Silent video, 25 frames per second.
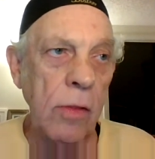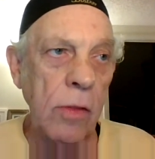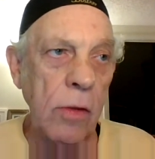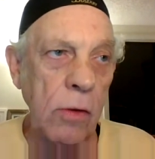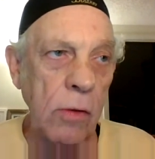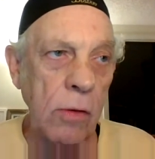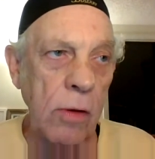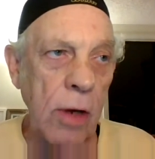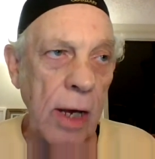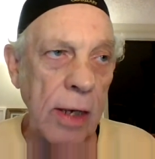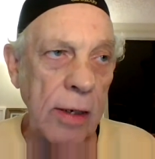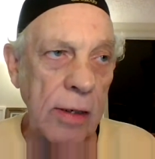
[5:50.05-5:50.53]

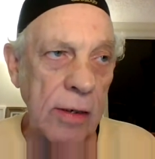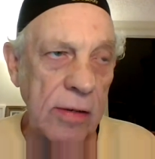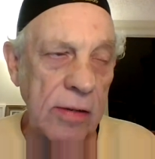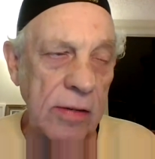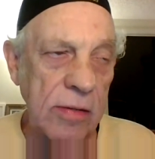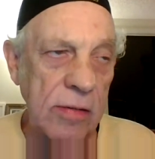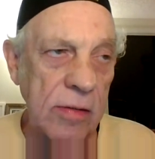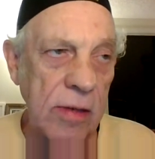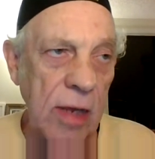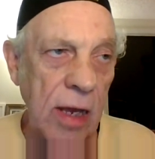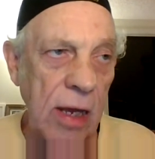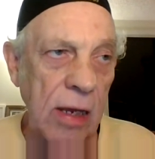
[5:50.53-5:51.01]
the United
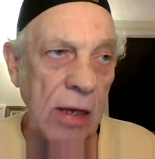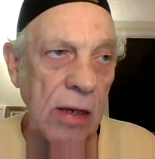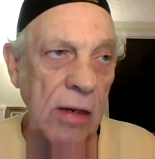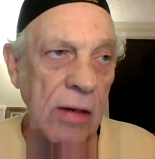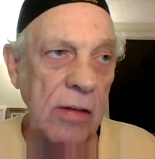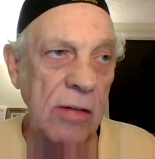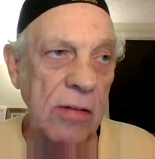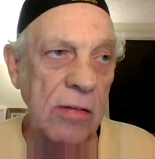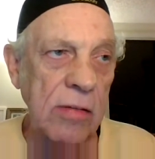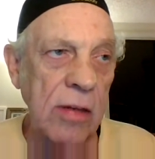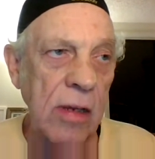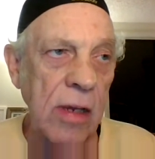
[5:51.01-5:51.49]

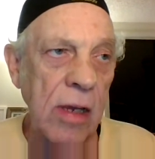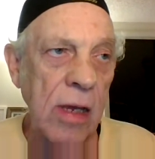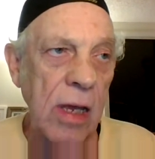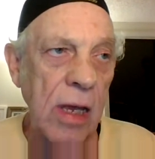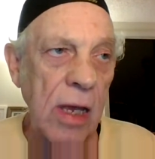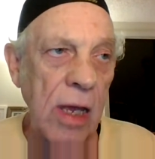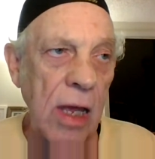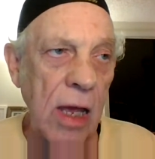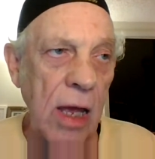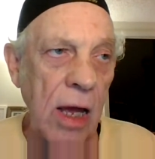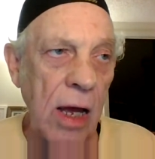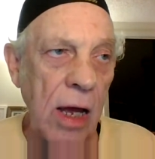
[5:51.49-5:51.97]
States,
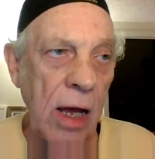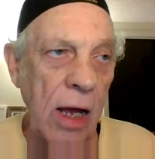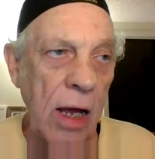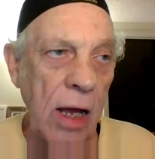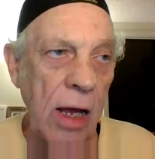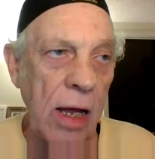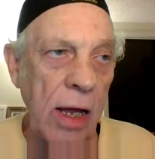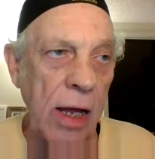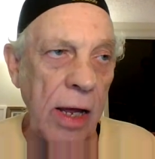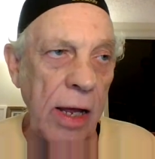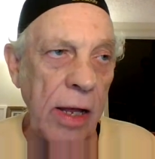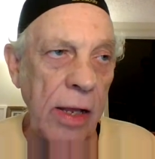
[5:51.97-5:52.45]

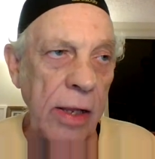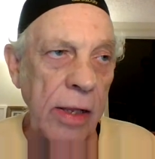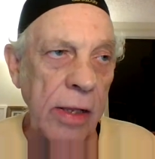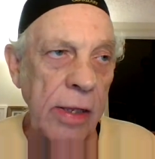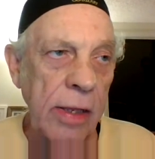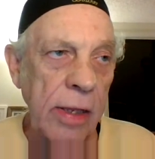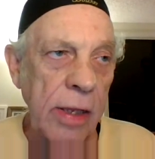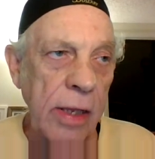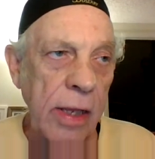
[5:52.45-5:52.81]
uh,